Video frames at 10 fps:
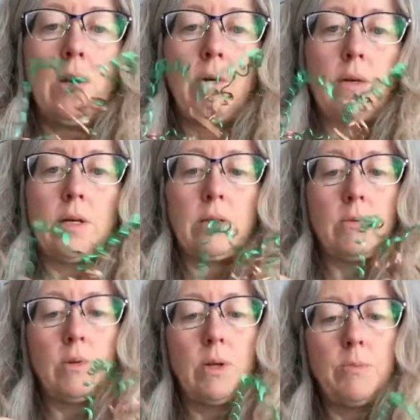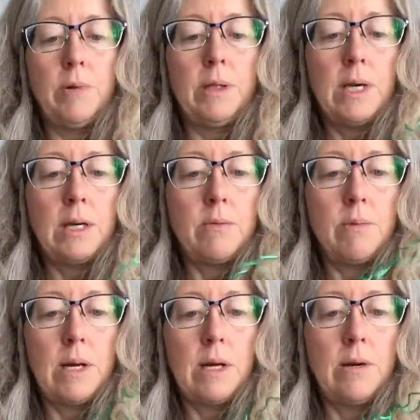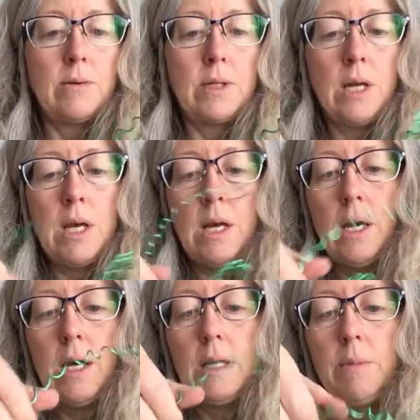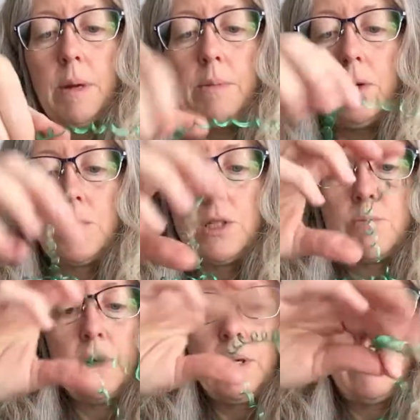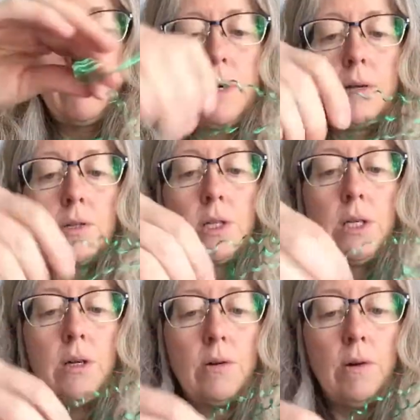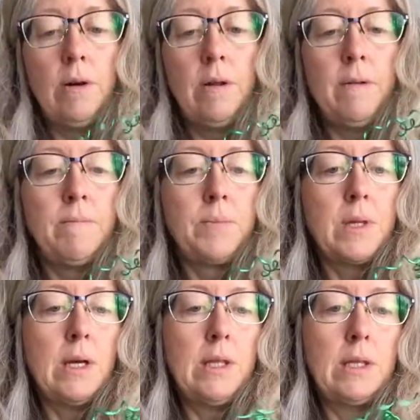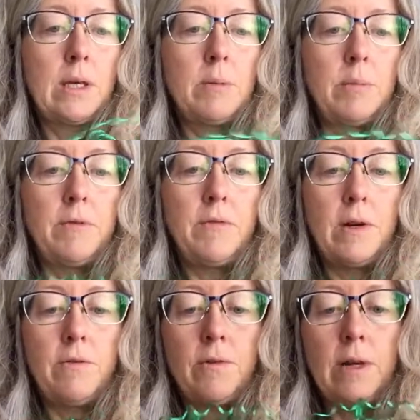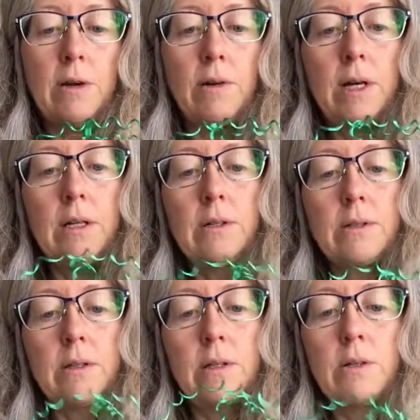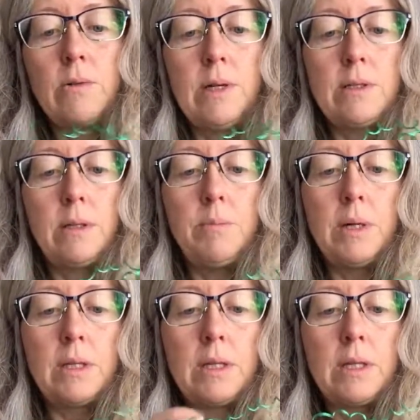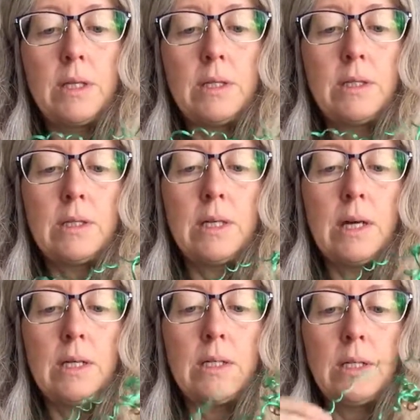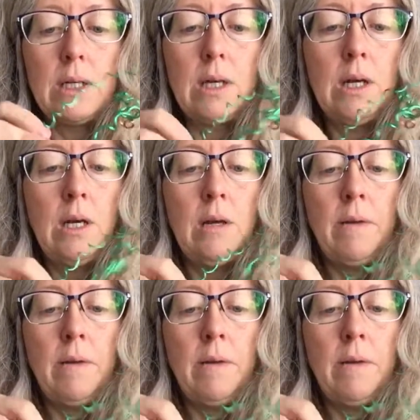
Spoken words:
Okay, so we're going to bring that around, and then maybe I'll just bring it around to here. I think that'll be fine for now. It looks a little crazy, but this is the idea.